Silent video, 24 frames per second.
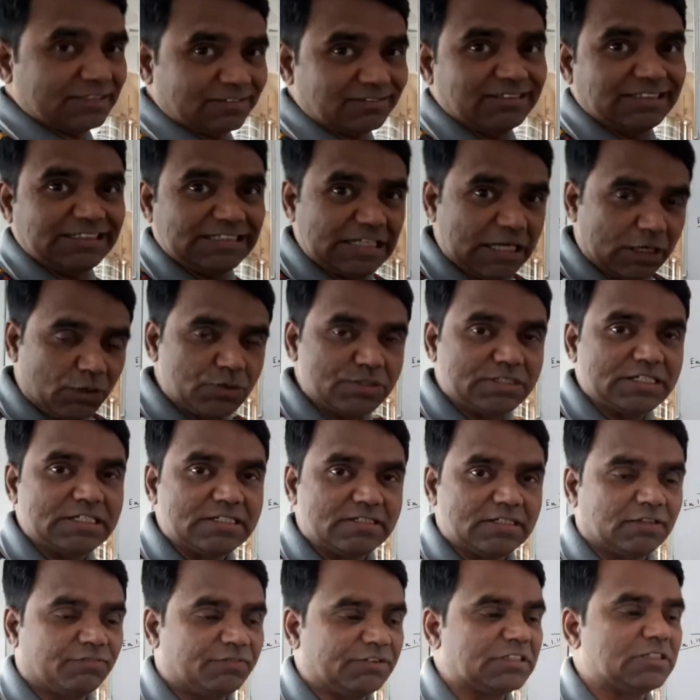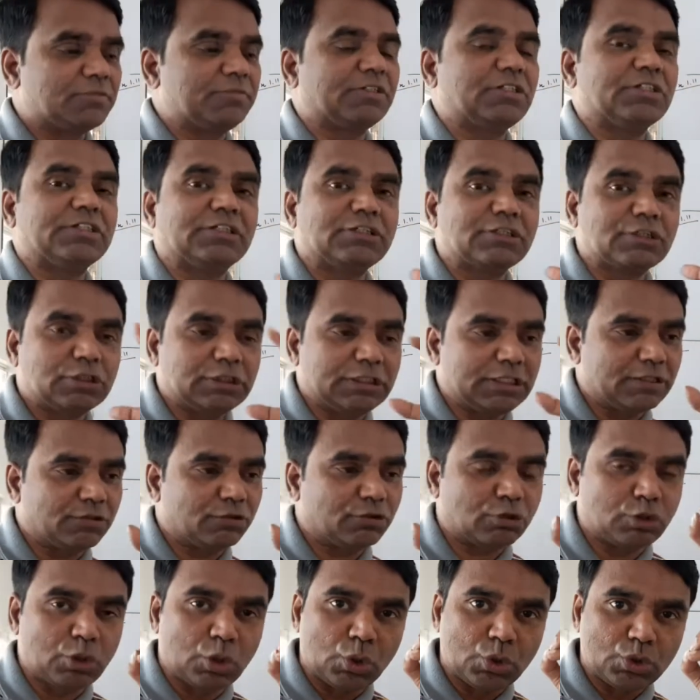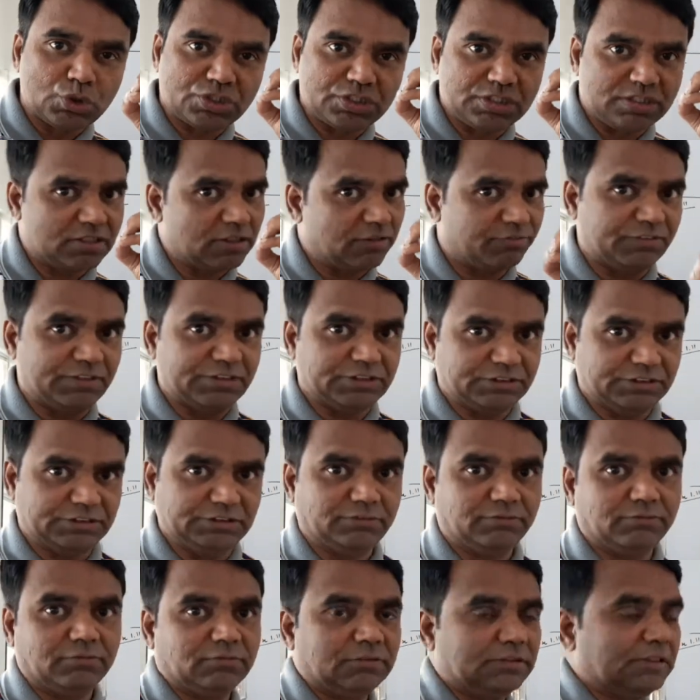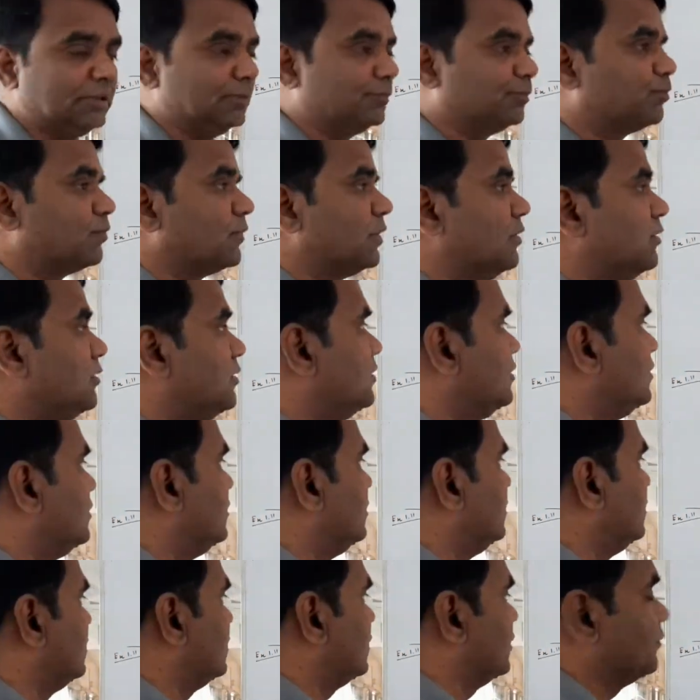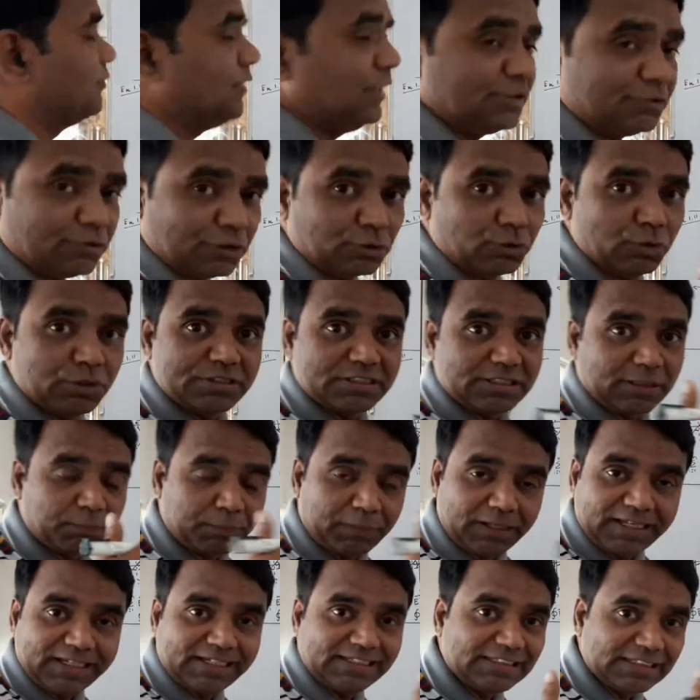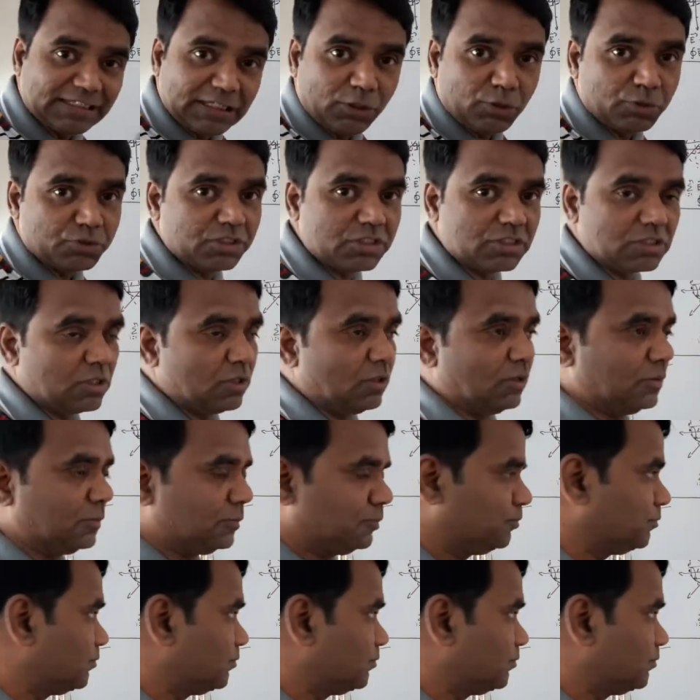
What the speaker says: Gaussian surfaces because they're closed surfaces, okay? Where you are going to apply the Gauss's law,